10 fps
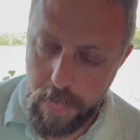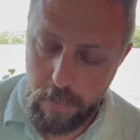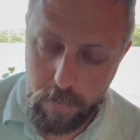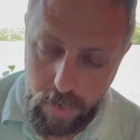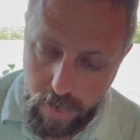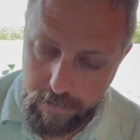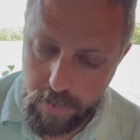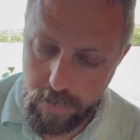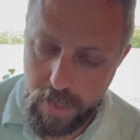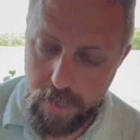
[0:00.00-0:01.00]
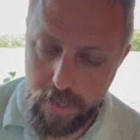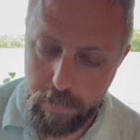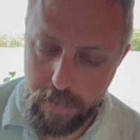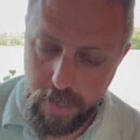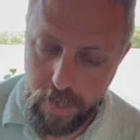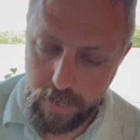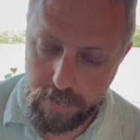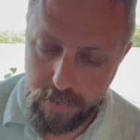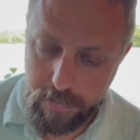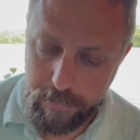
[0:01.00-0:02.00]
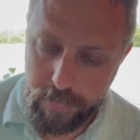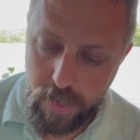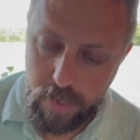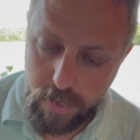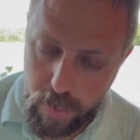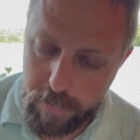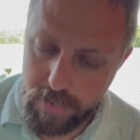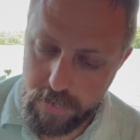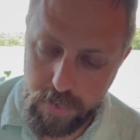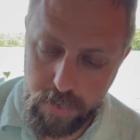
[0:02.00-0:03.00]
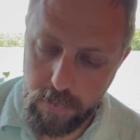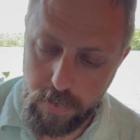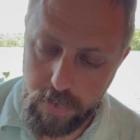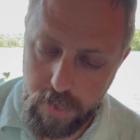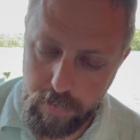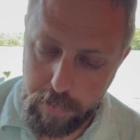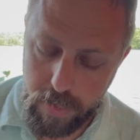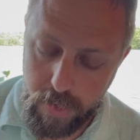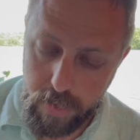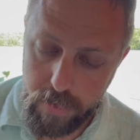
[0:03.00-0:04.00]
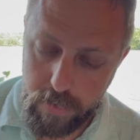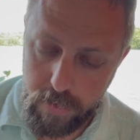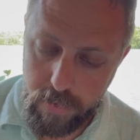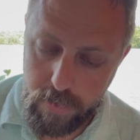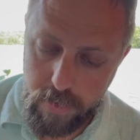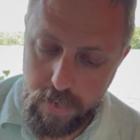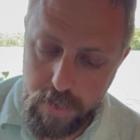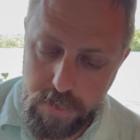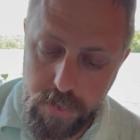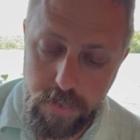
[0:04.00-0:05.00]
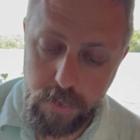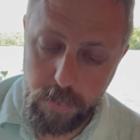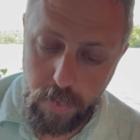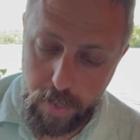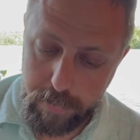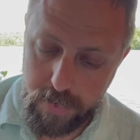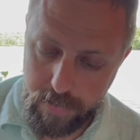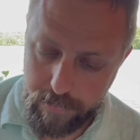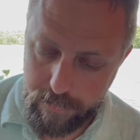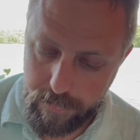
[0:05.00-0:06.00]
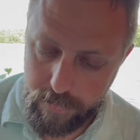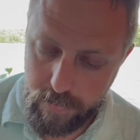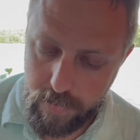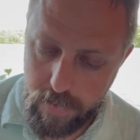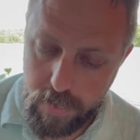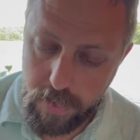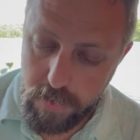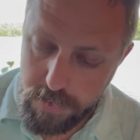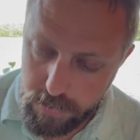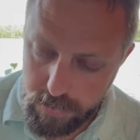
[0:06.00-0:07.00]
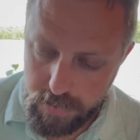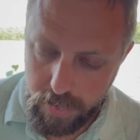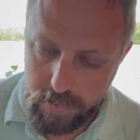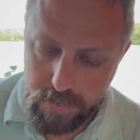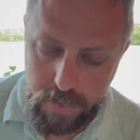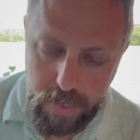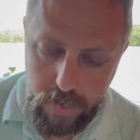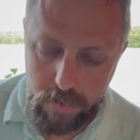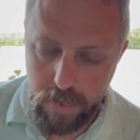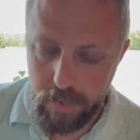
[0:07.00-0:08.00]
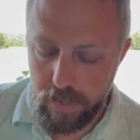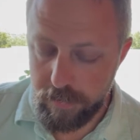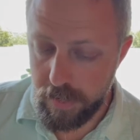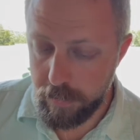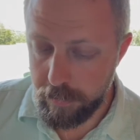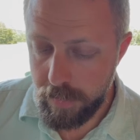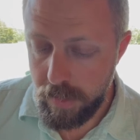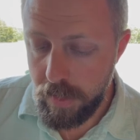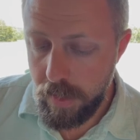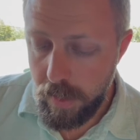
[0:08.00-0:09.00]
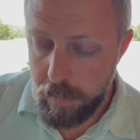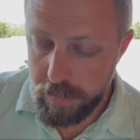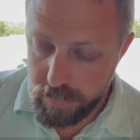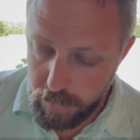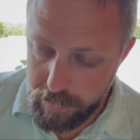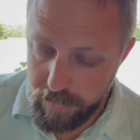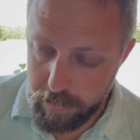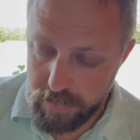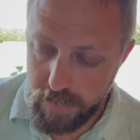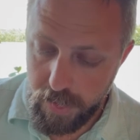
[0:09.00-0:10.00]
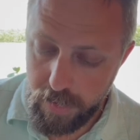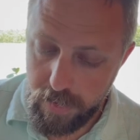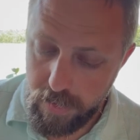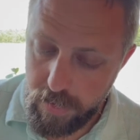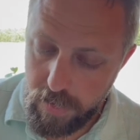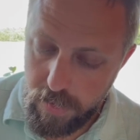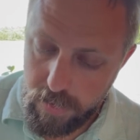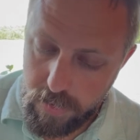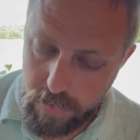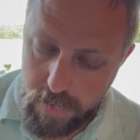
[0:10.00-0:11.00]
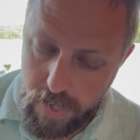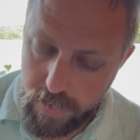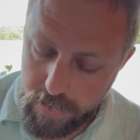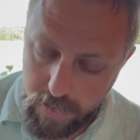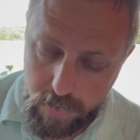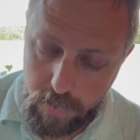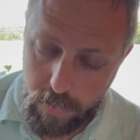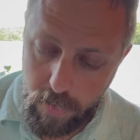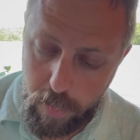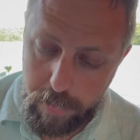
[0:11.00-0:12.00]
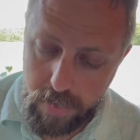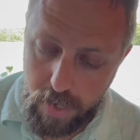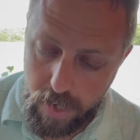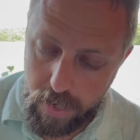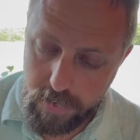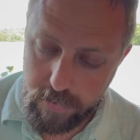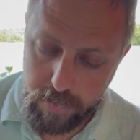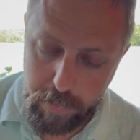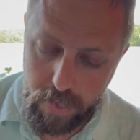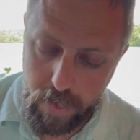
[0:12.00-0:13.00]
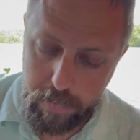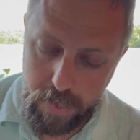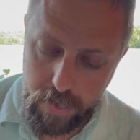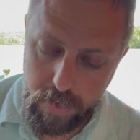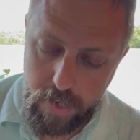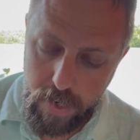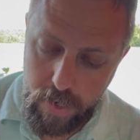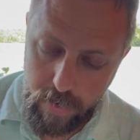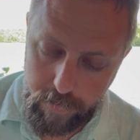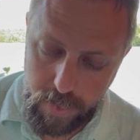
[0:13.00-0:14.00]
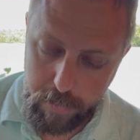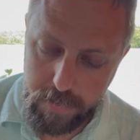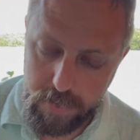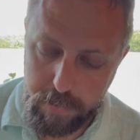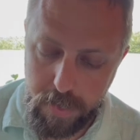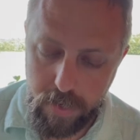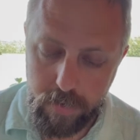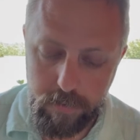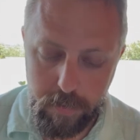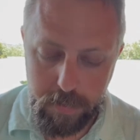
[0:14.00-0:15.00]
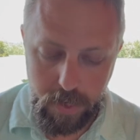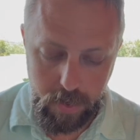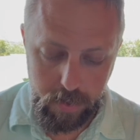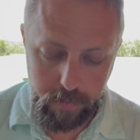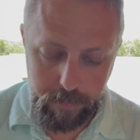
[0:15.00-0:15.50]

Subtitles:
Where have you laid him? He asked. Come and see, Lord, they replied. Jesus wept. Then the Jews said, see how he loved him. But some of them said, could not he who opened the eyes of the blind man have kept this man from dying?